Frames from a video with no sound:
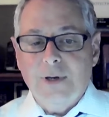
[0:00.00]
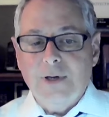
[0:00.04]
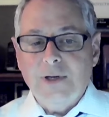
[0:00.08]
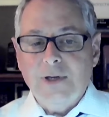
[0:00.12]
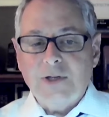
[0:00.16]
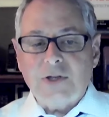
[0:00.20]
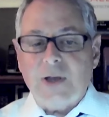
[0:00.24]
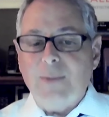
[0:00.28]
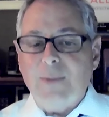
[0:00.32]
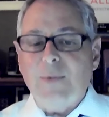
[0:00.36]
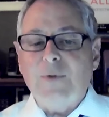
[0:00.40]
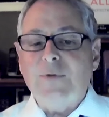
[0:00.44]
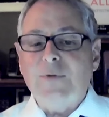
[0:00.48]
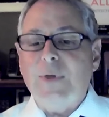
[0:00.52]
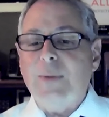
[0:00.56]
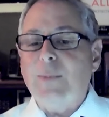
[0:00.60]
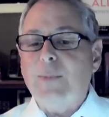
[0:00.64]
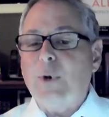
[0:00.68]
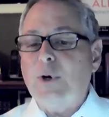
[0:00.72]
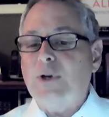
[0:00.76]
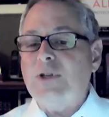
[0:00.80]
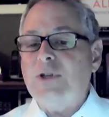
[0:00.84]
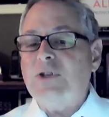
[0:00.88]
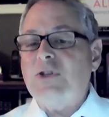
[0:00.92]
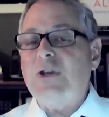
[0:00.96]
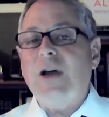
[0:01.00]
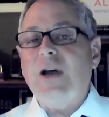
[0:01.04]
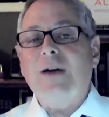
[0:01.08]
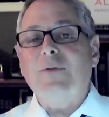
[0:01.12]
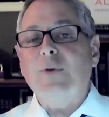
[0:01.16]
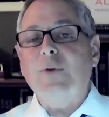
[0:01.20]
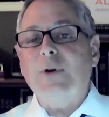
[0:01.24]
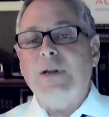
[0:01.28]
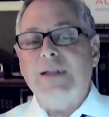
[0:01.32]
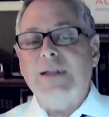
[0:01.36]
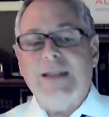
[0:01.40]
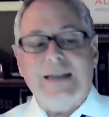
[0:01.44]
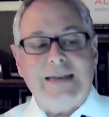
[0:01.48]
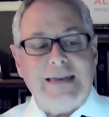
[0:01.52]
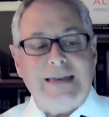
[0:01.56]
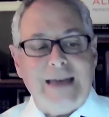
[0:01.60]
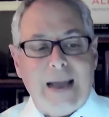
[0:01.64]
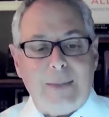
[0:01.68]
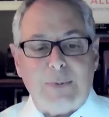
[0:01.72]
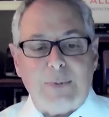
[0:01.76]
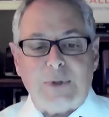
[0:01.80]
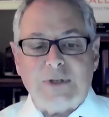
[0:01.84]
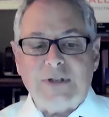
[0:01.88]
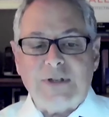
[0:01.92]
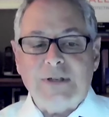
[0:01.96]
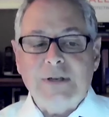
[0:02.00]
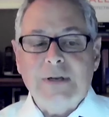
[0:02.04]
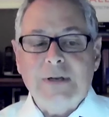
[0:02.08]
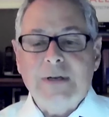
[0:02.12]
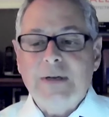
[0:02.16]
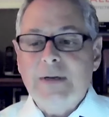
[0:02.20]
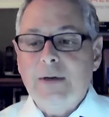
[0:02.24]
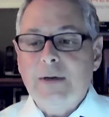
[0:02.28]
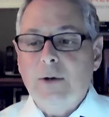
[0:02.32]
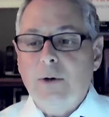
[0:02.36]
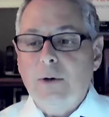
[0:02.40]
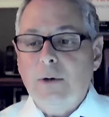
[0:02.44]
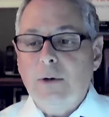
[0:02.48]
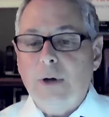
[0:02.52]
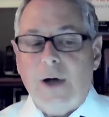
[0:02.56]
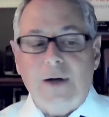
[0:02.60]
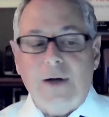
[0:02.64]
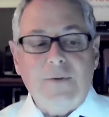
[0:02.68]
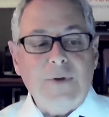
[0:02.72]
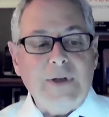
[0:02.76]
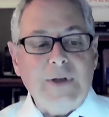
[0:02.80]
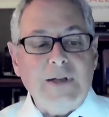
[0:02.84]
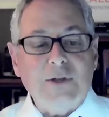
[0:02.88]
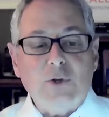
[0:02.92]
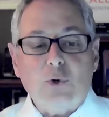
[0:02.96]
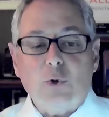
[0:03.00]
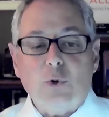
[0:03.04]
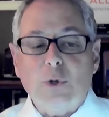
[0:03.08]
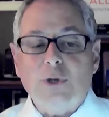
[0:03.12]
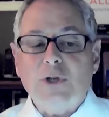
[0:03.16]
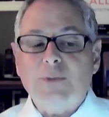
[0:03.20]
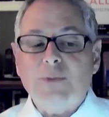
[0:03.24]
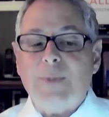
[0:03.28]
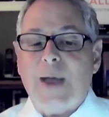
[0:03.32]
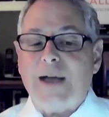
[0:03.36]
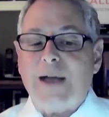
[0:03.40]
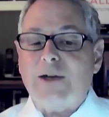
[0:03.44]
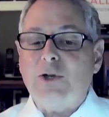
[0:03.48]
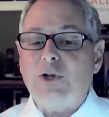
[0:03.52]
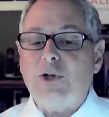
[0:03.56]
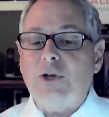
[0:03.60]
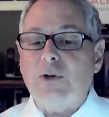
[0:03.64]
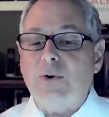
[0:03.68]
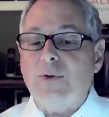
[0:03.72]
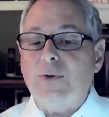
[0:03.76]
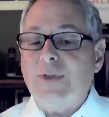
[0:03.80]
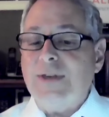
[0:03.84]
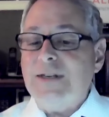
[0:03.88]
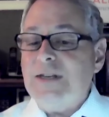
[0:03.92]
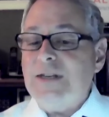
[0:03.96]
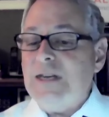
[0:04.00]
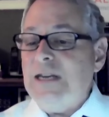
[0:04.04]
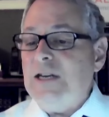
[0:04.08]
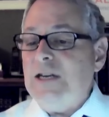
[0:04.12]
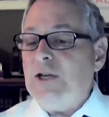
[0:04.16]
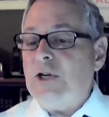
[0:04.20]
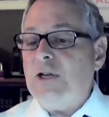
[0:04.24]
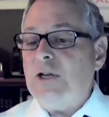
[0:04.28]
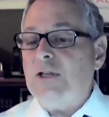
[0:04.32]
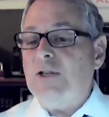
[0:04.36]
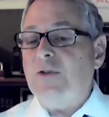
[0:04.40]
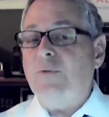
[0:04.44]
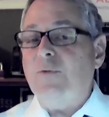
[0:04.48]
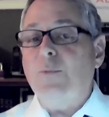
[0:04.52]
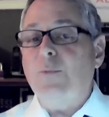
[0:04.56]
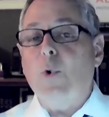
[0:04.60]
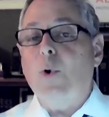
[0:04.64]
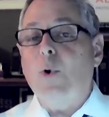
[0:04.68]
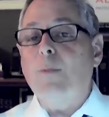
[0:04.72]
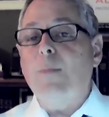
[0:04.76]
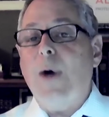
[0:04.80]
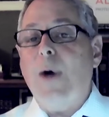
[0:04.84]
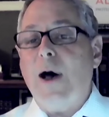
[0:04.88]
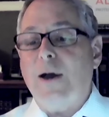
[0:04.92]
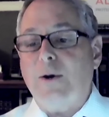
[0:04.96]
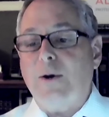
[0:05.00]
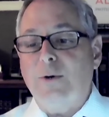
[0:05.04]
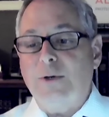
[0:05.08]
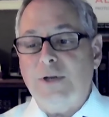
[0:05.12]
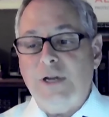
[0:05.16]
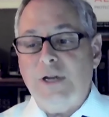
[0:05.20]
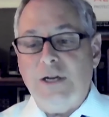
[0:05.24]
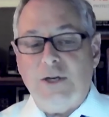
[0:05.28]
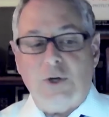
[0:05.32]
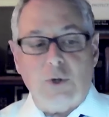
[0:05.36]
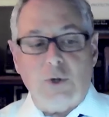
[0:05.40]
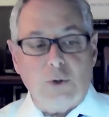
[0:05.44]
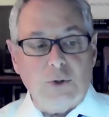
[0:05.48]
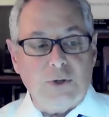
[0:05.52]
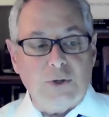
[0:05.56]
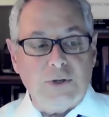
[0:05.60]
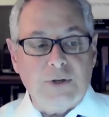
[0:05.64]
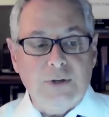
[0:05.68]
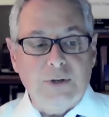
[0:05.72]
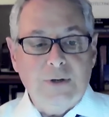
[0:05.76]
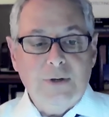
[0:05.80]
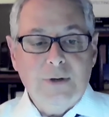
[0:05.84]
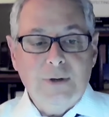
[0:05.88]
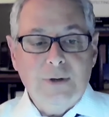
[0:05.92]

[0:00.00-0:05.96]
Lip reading: Some of them are discovered in the depths of introspection or the teachings of more modern teachers